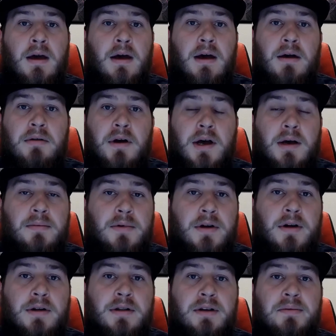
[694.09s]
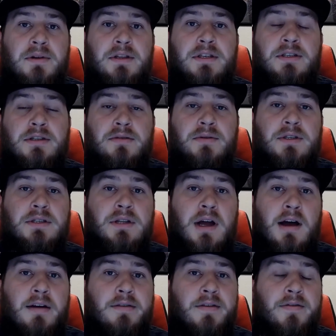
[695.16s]
currently with this newest
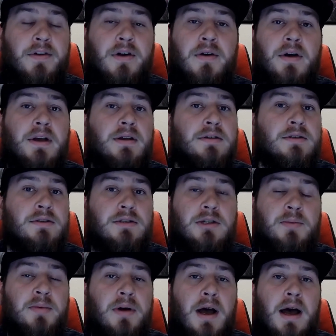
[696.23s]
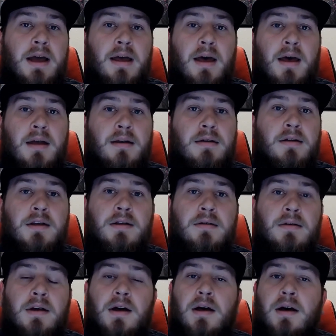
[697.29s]
stuff, if you're going super high end,
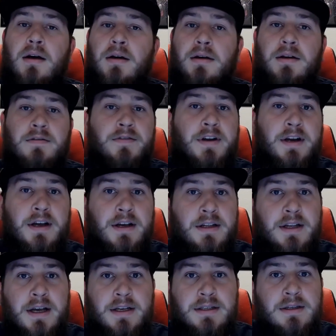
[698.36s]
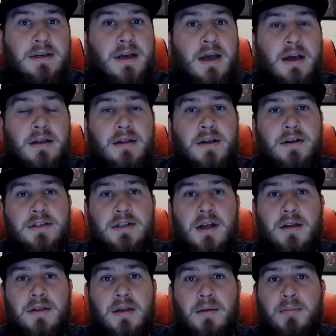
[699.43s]
NVIDIA takes the cake. There's
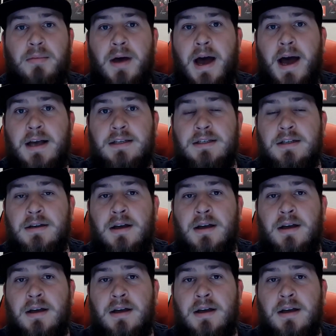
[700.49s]
nothing that